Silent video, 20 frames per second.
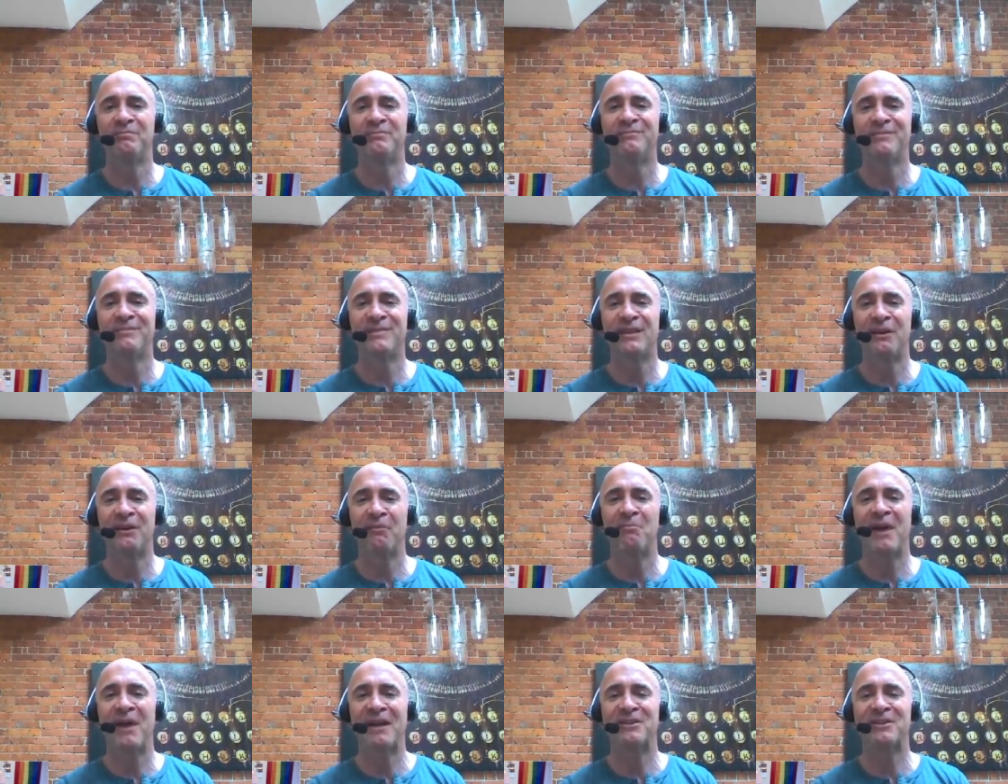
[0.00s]

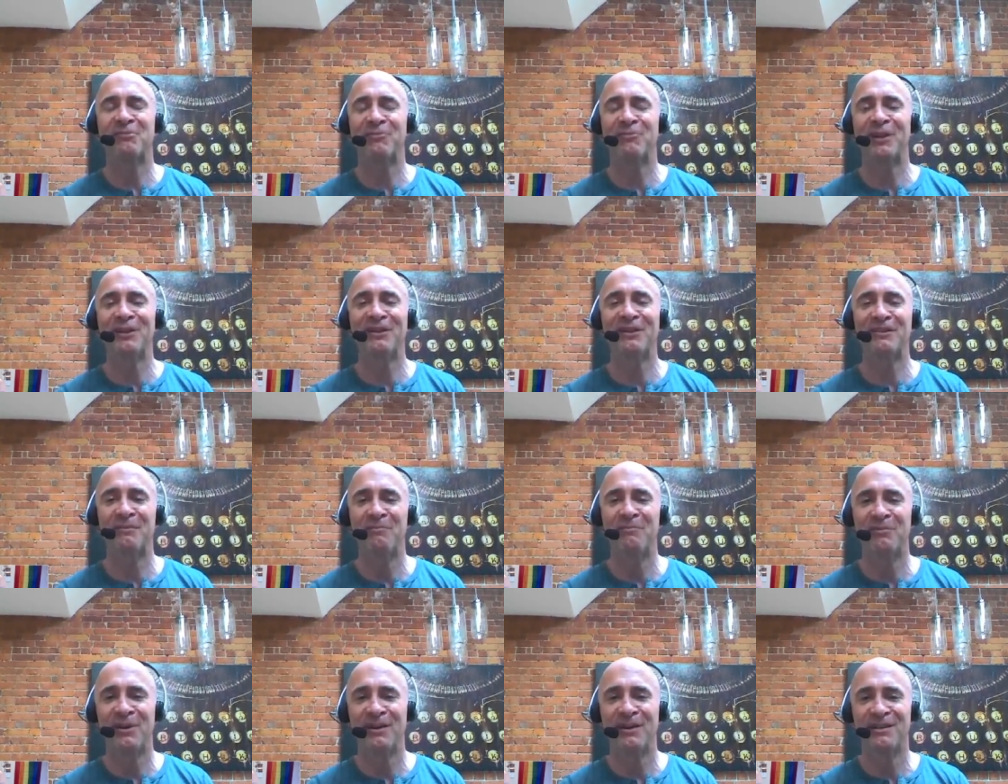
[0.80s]
magic
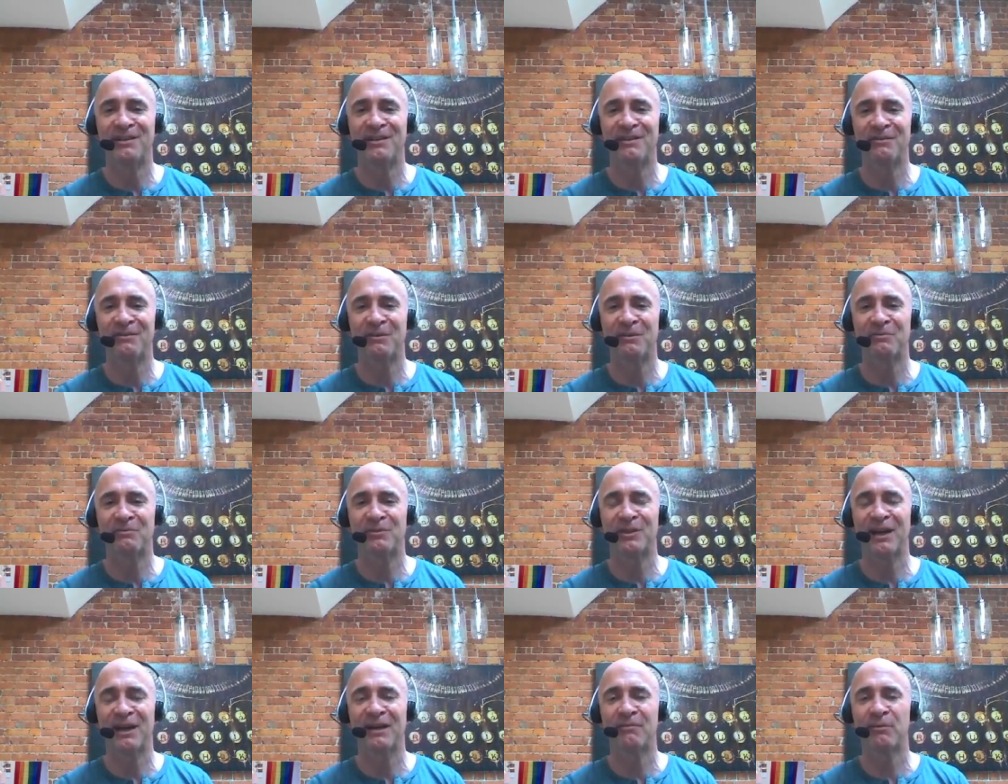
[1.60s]
realism,
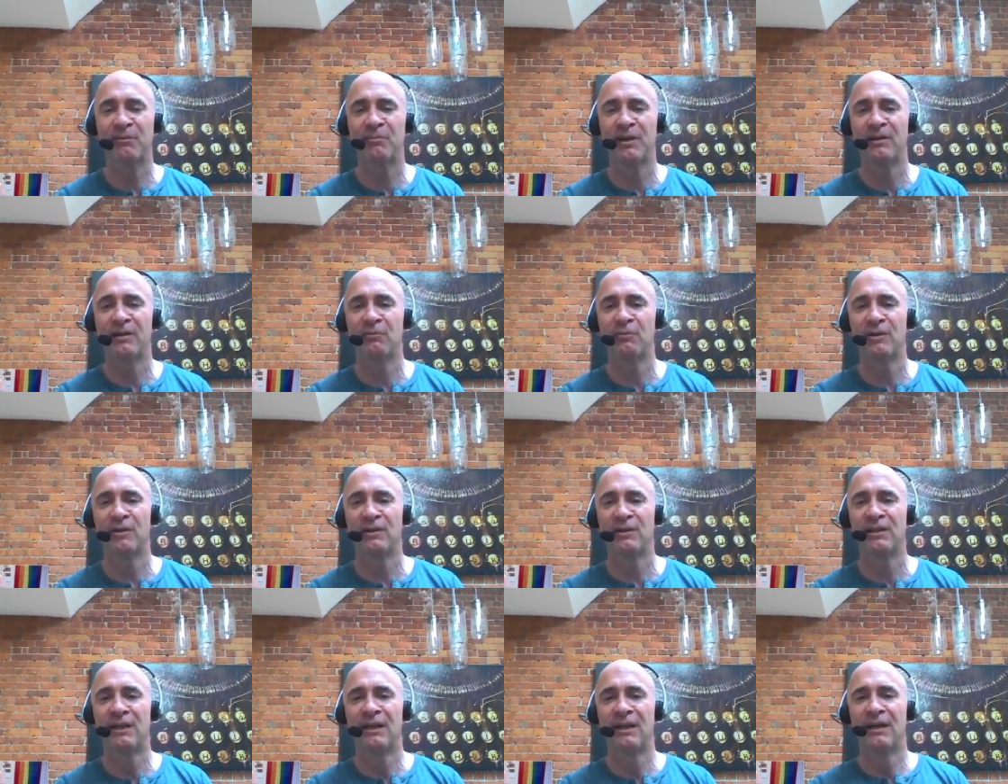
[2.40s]
for lack of a better
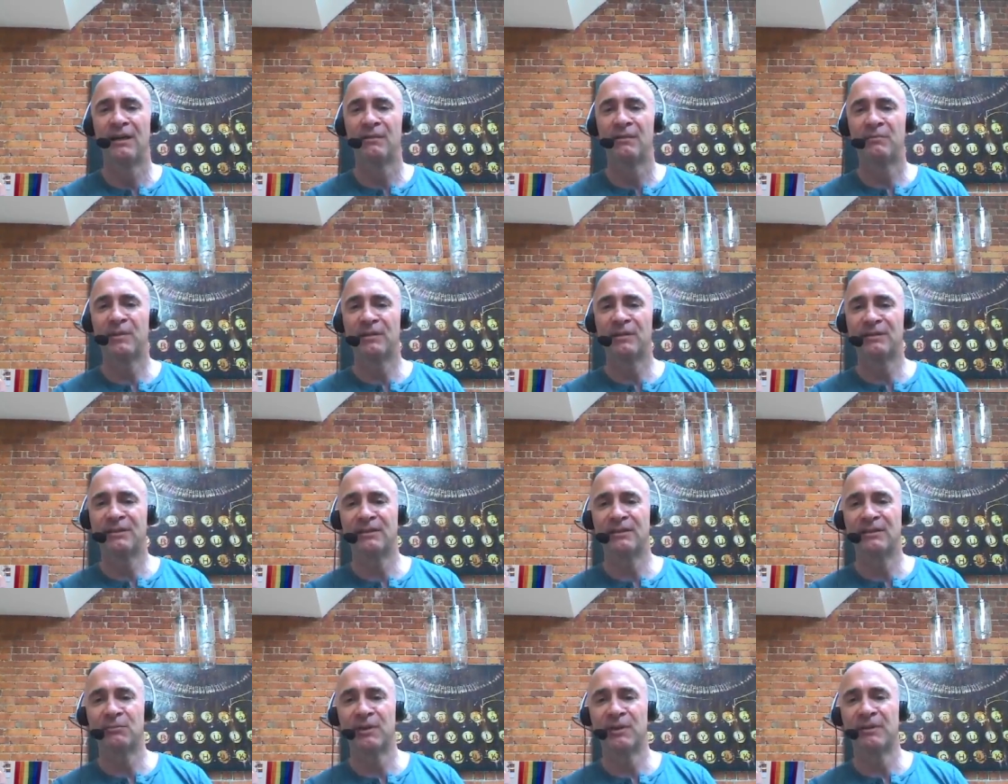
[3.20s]
word, built
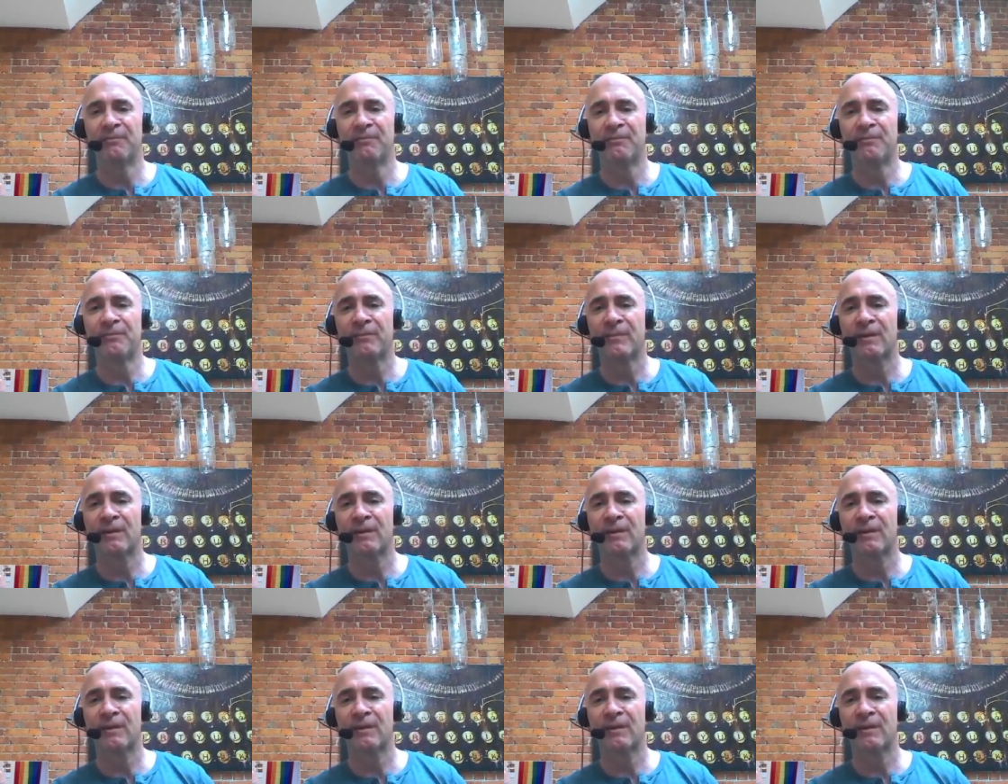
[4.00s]
into it.